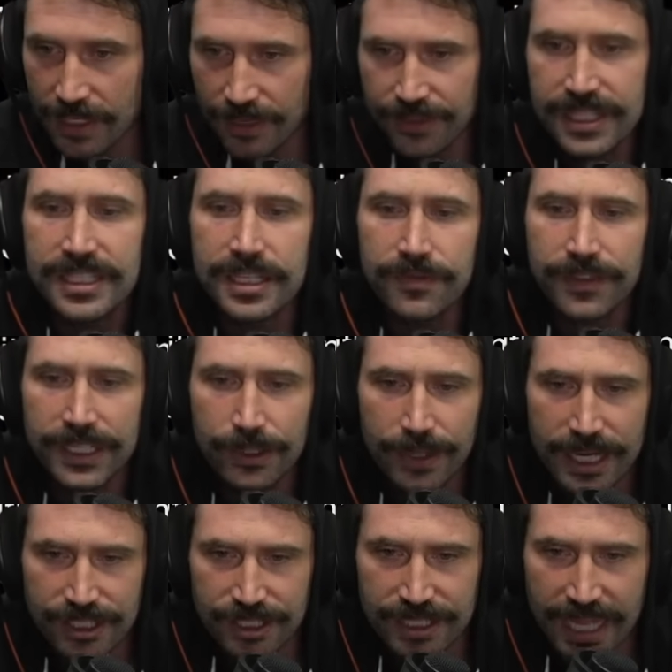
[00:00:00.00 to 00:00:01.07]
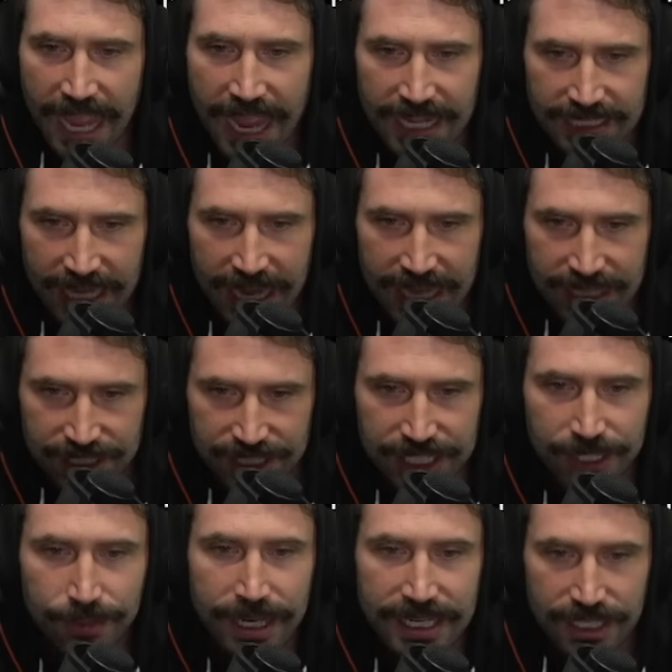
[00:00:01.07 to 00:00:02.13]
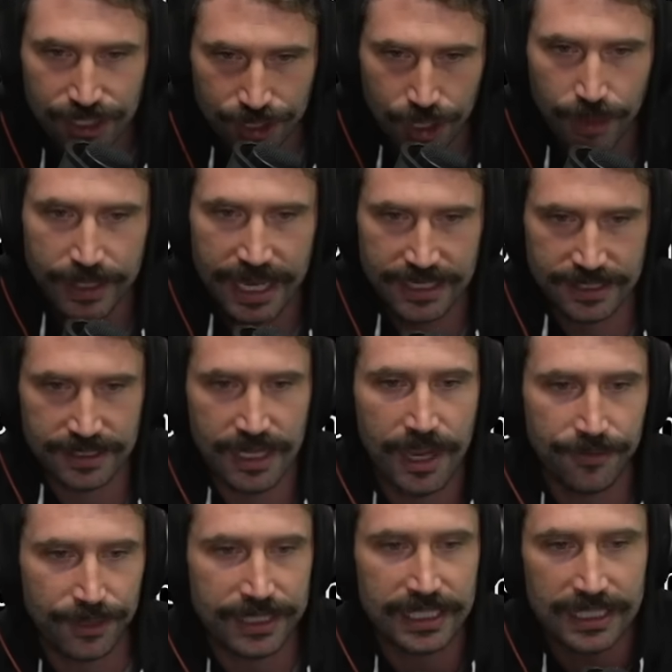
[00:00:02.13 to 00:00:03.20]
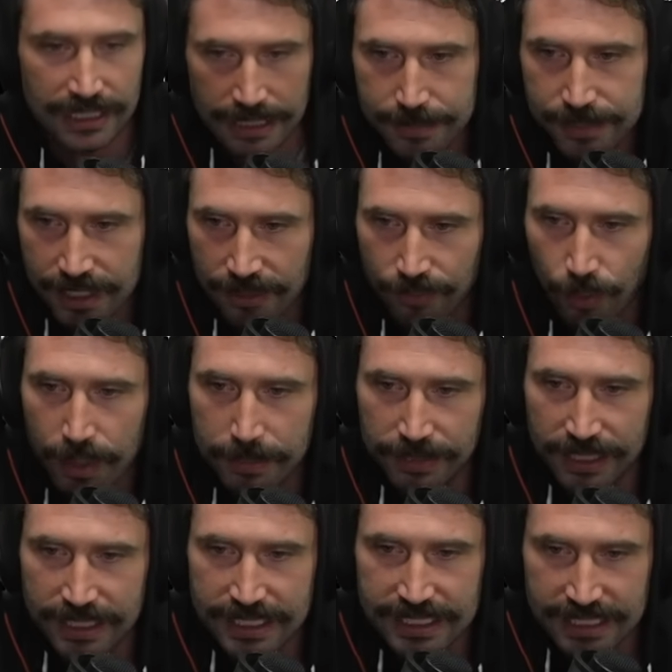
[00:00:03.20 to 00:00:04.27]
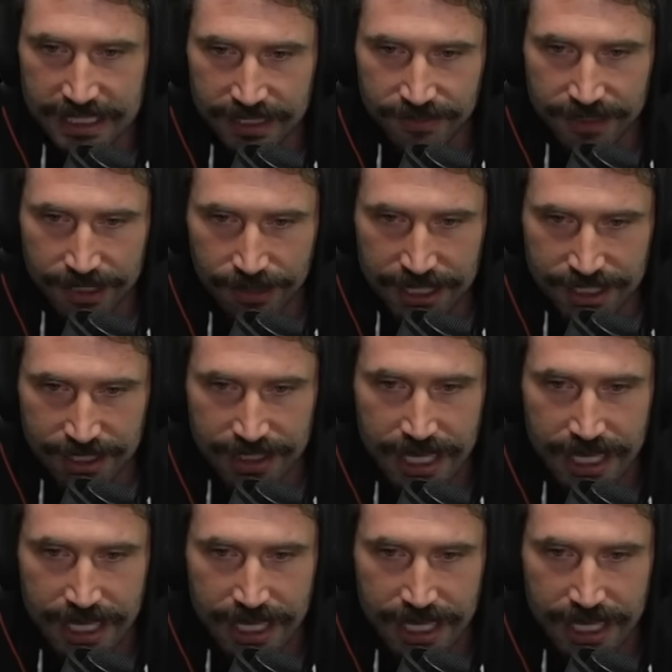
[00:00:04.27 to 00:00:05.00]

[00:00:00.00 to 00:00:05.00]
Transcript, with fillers: These configurations act as curated showcases, offering a glimpse of what plugins and configuration